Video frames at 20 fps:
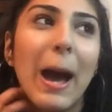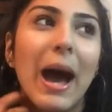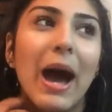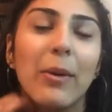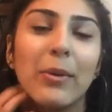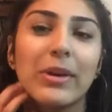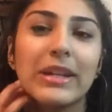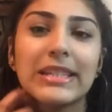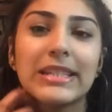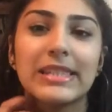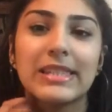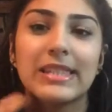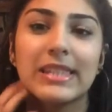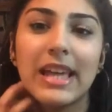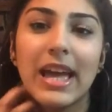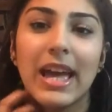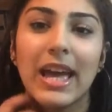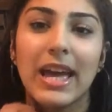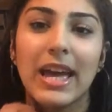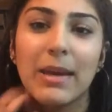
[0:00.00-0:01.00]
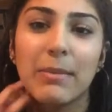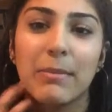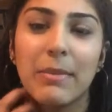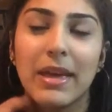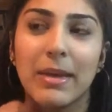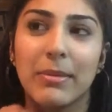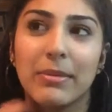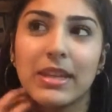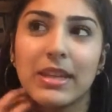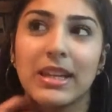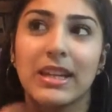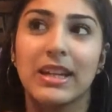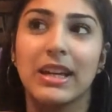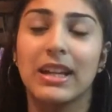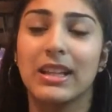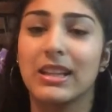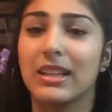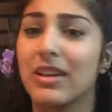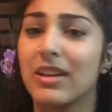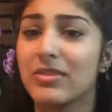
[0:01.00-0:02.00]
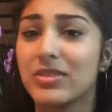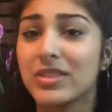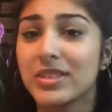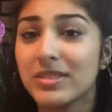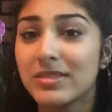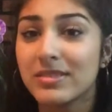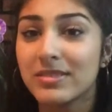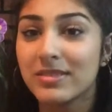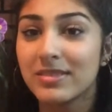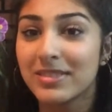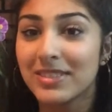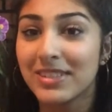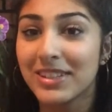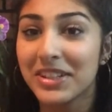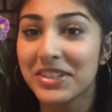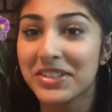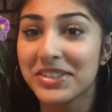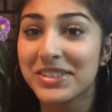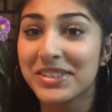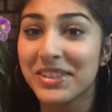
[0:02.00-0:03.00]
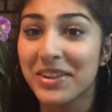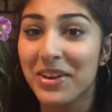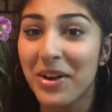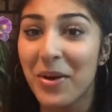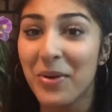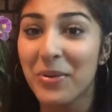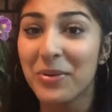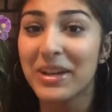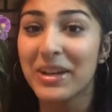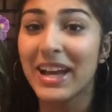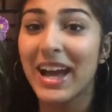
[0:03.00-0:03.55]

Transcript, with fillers: I want to say maybe 11 years ago.